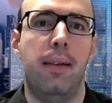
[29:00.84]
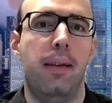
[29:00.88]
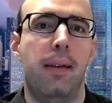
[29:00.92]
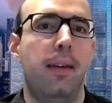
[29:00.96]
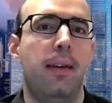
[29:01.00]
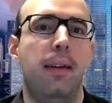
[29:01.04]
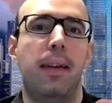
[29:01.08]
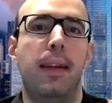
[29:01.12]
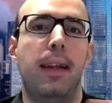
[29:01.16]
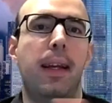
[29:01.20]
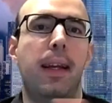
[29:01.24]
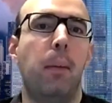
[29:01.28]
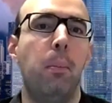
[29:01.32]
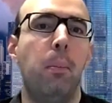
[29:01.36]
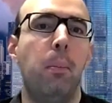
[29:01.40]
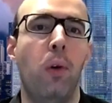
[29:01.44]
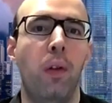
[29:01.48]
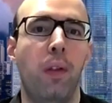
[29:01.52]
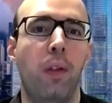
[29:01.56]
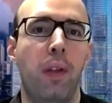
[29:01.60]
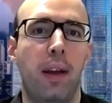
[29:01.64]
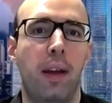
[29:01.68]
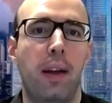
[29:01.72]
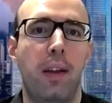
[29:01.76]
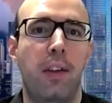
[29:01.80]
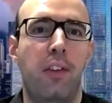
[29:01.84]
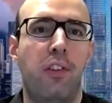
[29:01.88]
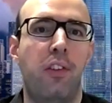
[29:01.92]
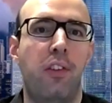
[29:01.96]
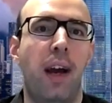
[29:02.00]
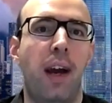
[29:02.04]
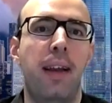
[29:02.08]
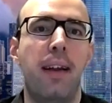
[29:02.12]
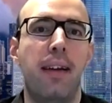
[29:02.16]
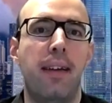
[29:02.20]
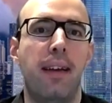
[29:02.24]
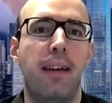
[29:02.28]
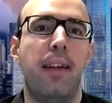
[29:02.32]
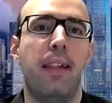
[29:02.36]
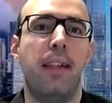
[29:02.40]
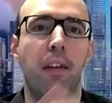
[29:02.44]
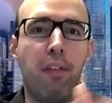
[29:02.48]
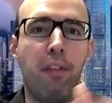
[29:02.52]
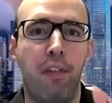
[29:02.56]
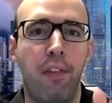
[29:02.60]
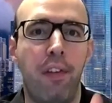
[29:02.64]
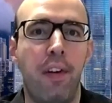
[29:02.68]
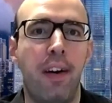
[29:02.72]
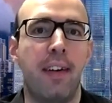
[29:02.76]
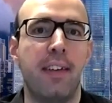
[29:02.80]
and Cambodia, China is the
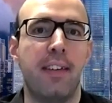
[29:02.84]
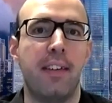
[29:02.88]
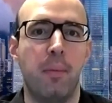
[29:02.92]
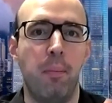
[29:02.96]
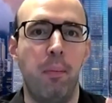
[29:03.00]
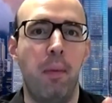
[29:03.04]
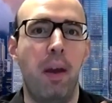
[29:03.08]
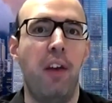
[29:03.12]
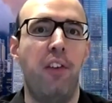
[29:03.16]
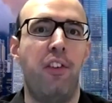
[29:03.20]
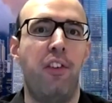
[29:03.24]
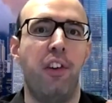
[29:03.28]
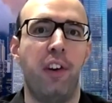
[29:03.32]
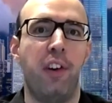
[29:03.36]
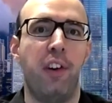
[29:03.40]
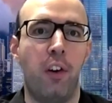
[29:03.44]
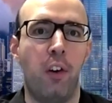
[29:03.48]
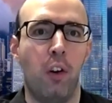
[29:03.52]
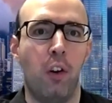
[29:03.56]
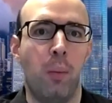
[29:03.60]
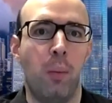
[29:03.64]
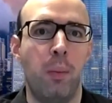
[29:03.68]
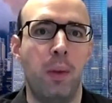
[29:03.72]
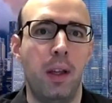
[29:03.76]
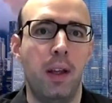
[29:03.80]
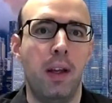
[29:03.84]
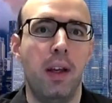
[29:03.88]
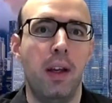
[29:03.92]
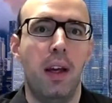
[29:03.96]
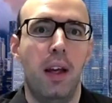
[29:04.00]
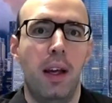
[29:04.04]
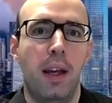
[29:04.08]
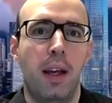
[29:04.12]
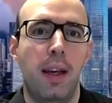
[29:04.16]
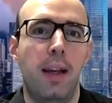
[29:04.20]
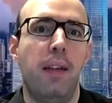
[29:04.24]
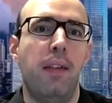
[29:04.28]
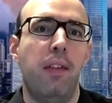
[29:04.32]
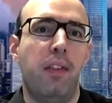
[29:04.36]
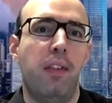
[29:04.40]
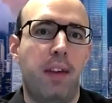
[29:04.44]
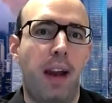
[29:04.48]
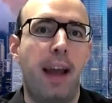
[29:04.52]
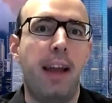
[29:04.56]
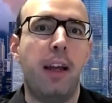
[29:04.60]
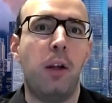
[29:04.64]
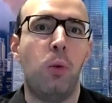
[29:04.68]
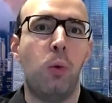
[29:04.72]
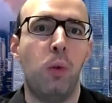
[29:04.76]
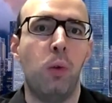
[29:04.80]
first major economy in
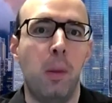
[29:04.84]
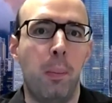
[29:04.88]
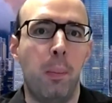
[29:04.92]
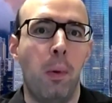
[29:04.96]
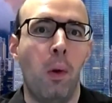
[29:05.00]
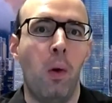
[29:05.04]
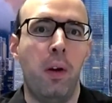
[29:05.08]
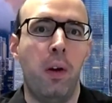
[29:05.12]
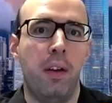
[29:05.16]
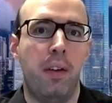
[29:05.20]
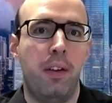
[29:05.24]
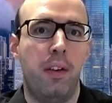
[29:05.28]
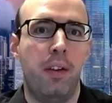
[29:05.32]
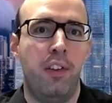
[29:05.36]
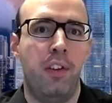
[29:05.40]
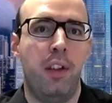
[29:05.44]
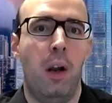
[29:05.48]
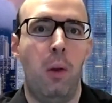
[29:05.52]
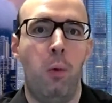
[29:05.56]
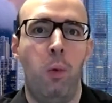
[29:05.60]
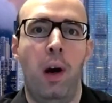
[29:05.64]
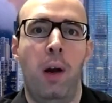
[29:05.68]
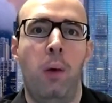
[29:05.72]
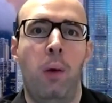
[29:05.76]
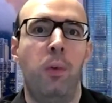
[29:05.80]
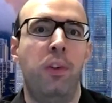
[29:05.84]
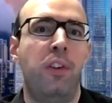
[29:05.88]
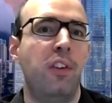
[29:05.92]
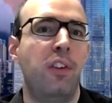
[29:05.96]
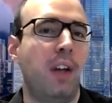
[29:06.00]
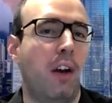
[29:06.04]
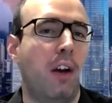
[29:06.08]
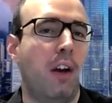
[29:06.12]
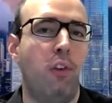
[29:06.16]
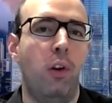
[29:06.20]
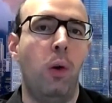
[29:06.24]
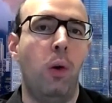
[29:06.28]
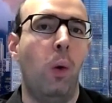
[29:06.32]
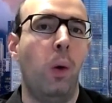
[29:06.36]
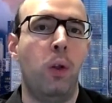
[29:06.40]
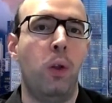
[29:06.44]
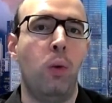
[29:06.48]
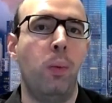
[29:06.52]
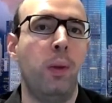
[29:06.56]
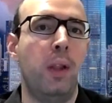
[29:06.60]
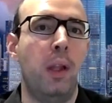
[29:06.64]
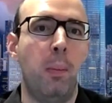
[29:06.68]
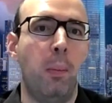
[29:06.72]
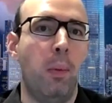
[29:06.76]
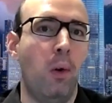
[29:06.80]
trying to deploy its digital yuan, which is actually going to
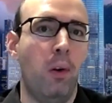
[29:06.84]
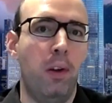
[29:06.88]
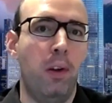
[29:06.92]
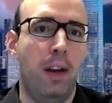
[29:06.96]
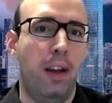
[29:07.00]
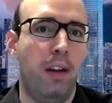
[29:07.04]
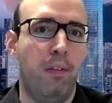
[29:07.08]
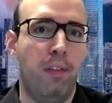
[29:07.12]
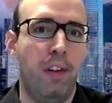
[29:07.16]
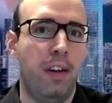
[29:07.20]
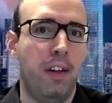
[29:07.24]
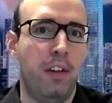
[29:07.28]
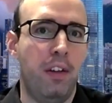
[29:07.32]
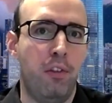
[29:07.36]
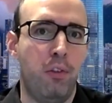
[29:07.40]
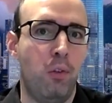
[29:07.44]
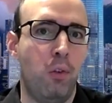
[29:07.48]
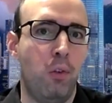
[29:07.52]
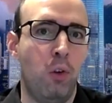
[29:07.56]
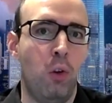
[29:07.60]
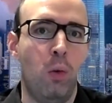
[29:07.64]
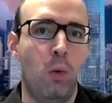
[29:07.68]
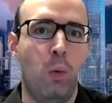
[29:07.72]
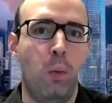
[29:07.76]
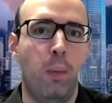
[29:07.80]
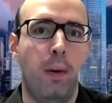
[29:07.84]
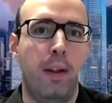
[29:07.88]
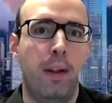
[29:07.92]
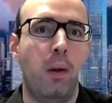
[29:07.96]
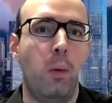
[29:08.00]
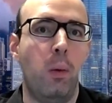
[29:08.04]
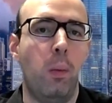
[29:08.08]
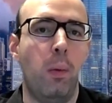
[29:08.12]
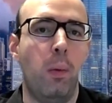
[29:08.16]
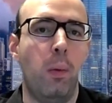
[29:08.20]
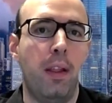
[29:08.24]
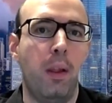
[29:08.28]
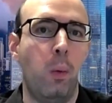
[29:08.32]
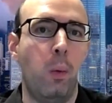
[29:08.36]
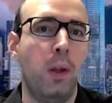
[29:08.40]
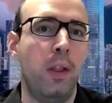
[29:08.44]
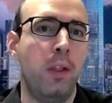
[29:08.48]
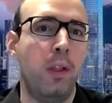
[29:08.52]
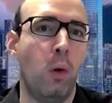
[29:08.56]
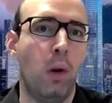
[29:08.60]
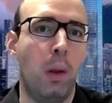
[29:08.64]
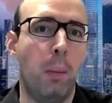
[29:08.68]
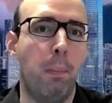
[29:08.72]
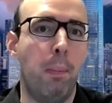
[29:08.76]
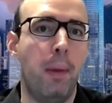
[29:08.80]
be deployed very soon, no? by the
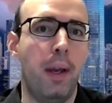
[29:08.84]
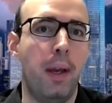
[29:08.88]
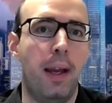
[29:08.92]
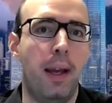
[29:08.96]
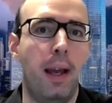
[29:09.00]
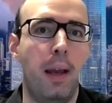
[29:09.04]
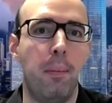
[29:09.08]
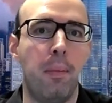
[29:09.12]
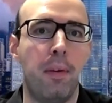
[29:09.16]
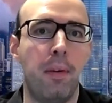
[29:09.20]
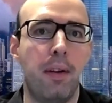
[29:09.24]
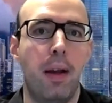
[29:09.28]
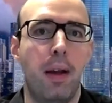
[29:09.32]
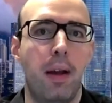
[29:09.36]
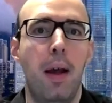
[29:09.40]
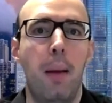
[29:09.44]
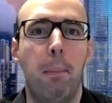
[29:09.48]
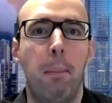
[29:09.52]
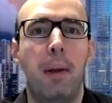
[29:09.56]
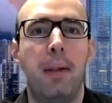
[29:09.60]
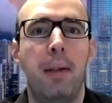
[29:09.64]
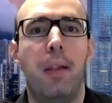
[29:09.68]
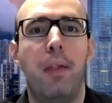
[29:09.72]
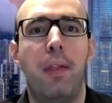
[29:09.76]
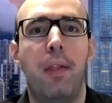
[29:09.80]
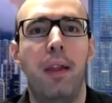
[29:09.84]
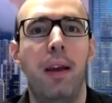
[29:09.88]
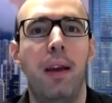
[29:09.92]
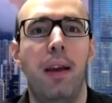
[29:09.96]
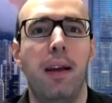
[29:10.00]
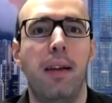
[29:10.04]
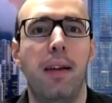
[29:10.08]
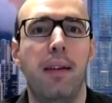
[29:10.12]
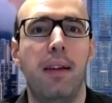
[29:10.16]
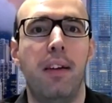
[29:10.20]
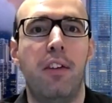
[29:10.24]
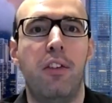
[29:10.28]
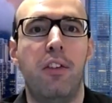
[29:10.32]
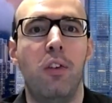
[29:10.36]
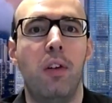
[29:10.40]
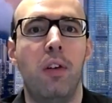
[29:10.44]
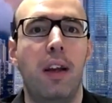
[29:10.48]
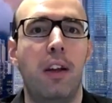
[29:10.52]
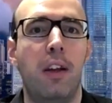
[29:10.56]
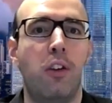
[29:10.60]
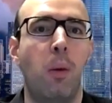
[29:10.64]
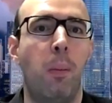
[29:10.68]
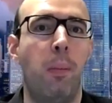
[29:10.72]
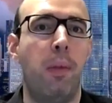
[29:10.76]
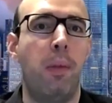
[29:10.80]
Winter Olympic Games. But the thing is, it's
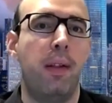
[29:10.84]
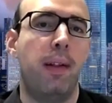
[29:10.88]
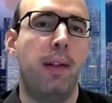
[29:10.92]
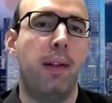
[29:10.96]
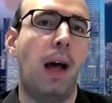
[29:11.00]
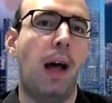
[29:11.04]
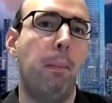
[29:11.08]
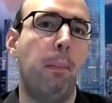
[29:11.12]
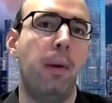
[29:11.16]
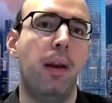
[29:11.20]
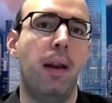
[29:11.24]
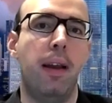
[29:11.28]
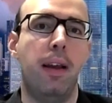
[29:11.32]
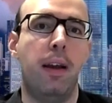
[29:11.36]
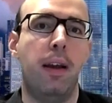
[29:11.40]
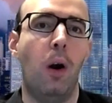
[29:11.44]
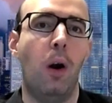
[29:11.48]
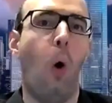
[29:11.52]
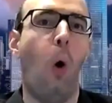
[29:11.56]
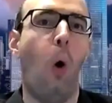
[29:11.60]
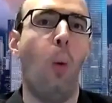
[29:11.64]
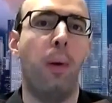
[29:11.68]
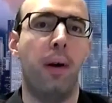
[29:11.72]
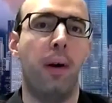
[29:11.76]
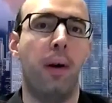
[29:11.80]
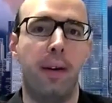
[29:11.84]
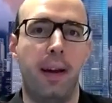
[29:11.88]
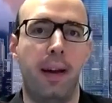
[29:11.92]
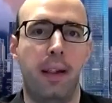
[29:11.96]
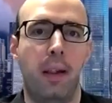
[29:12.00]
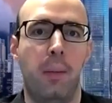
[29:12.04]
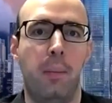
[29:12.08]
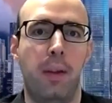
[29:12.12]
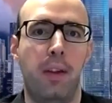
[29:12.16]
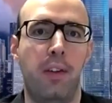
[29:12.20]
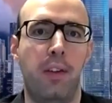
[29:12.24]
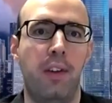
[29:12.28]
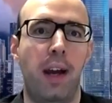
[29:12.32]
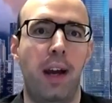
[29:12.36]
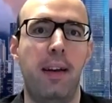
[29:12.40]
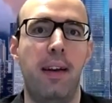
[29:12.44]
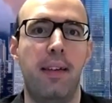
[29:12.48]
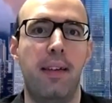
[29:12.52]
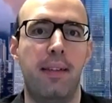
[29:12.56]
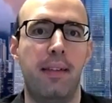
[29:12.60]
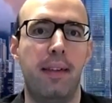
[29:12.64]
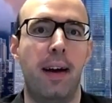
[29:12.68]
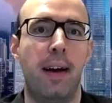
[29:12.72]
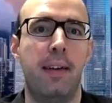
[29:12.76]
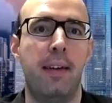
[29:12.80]
not something that happened overnight. I mean, China
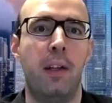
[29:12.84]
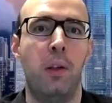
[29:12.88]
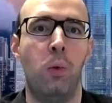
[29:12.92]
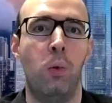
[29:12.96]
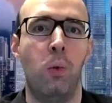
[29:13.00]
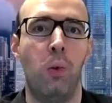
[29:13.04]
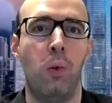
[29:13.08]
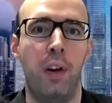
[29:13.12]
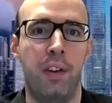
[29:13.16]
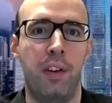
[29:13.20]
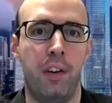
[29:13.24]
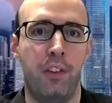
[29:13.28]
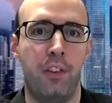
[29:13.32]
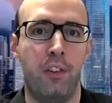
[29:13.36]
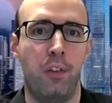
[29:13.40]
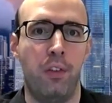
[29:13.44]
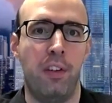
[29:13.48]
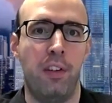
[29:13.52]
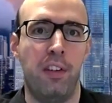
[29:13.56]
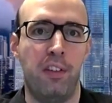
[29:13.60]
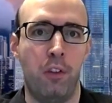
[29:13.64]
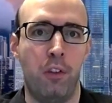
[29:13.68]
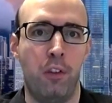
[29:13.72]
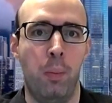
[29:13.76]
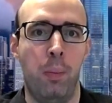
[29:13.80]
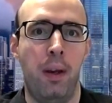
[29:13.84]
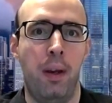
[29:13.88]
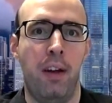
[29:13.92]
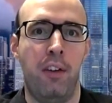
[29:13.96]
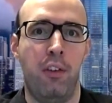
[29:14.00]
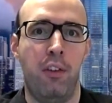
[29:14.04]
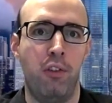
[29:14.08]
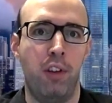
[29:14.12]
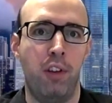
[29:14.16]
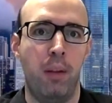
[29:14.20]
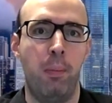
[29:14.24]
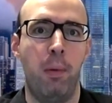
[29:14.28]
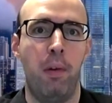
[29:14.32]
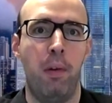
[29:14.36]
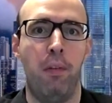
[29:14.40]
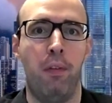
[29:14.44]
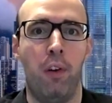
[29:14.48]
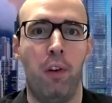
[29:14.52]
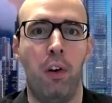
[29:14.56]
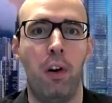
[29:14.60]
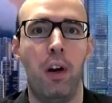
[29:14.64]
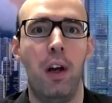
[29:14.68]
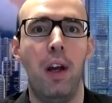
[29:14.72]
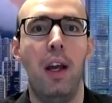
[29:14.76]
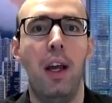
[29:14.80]
started to do research on this topic, as you said
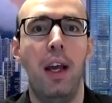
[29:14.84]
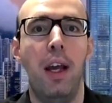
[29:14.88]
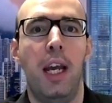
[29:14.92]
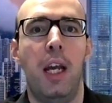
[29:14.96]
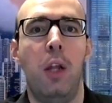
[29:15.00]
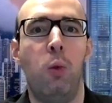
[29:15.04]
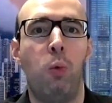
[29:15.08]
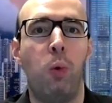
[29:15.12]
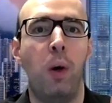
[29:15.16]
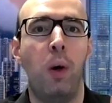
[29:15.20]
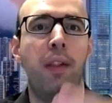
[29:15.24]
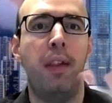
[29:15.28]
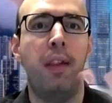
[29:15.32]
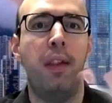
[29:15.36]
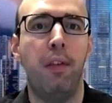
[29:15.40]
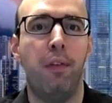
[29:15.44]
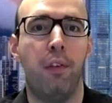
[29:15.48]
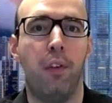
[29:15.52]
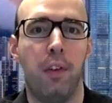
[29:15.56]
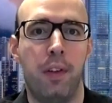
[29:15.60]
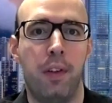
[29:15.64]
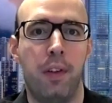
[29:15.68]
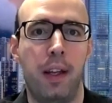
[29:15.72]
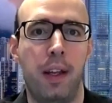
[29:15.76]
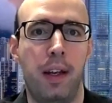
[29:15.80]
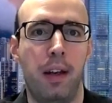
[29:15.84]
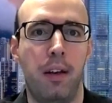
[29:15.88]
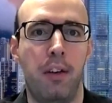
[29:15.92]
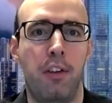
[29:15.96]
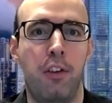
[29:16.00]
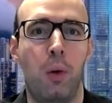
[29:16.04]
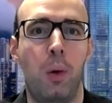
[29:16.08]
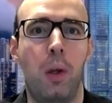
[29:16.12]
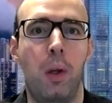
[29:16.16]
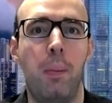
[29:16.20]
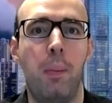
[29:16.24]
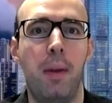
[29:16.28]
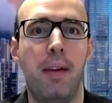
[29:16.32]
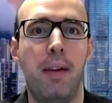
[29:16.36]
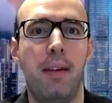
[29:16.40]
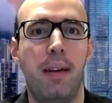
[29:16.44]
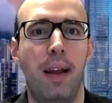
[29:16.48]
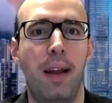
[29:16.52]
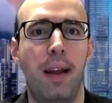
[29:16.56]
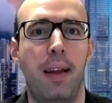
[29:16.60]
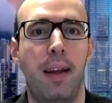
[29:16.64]
before, in 2014. So it means